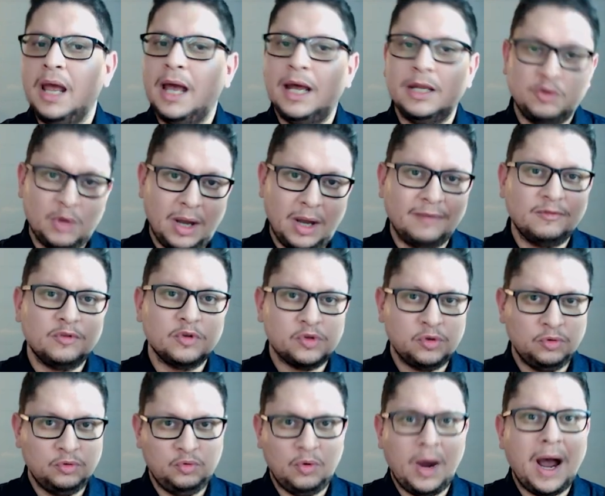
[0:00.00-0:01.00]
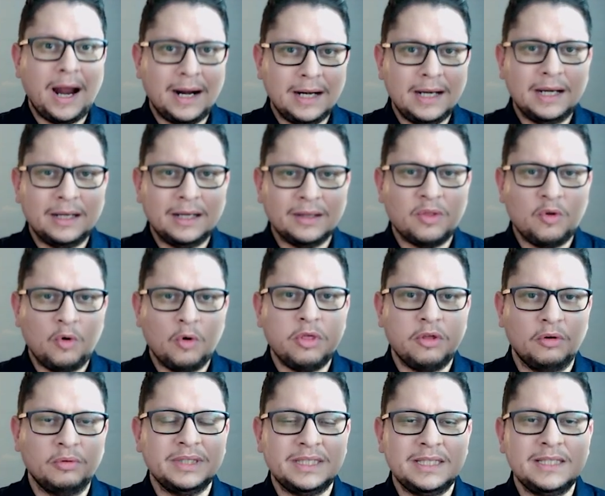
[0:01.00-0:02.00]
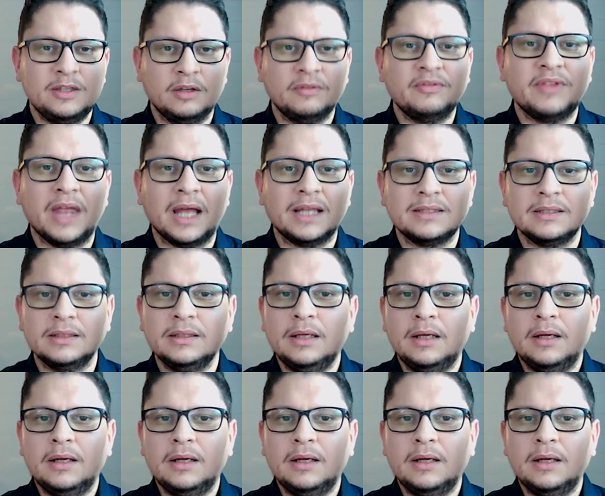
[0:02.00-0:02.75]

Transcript: And you have also to alert the authorities of that,